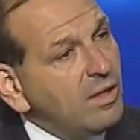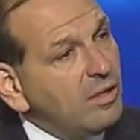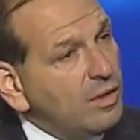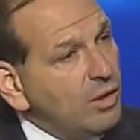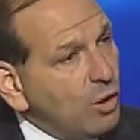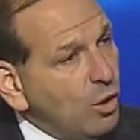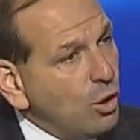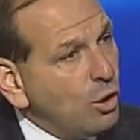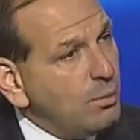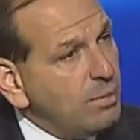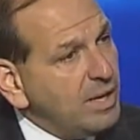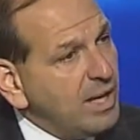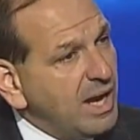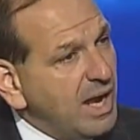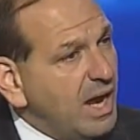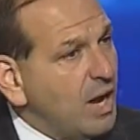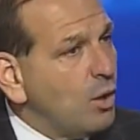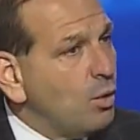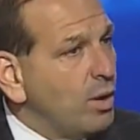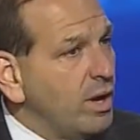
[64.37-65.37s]
the
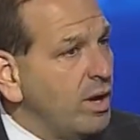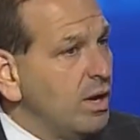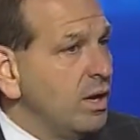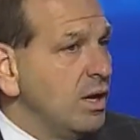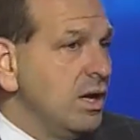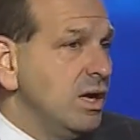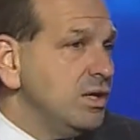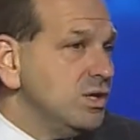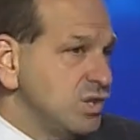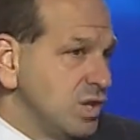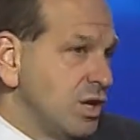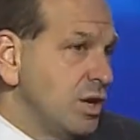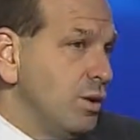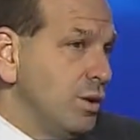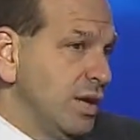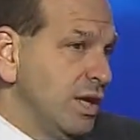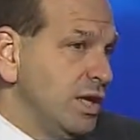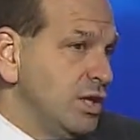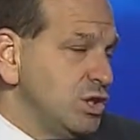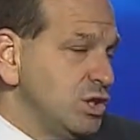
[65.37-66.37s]
Urban Area
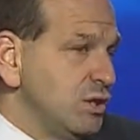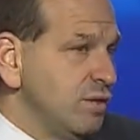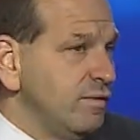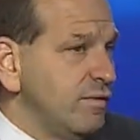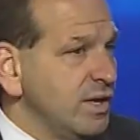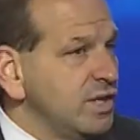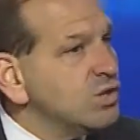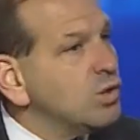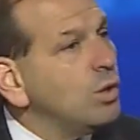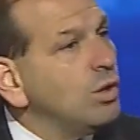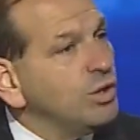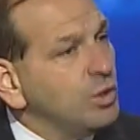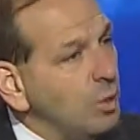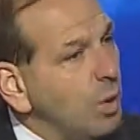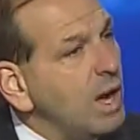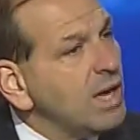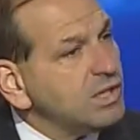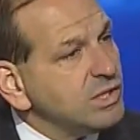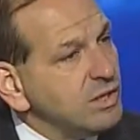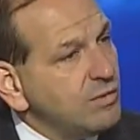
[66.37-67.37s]
Security Initiative, and it's called
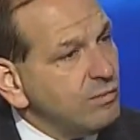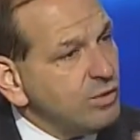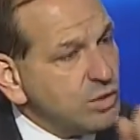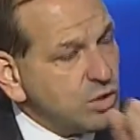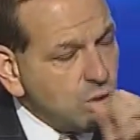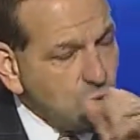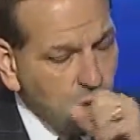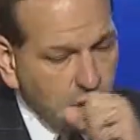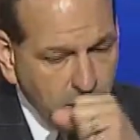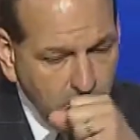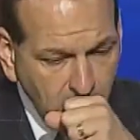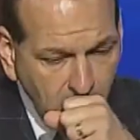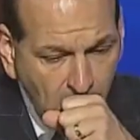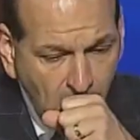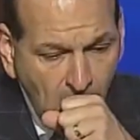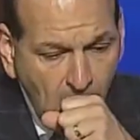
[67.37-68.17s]
UASI for short.